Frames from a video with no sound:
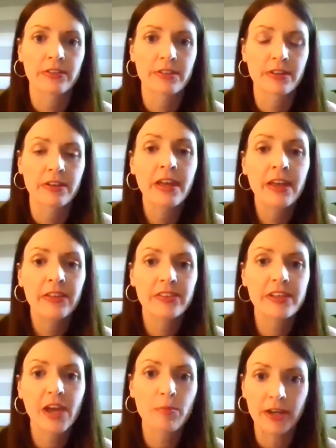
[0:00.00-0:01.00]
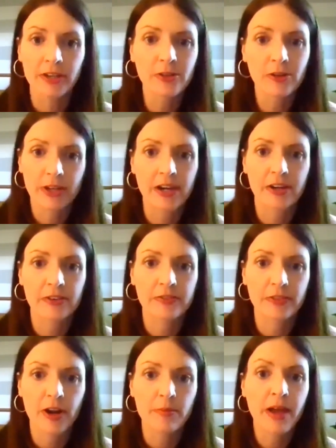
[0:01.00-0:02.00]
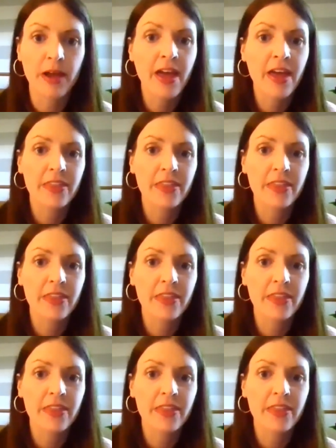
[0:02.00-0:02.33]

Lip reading: to seek out medical care from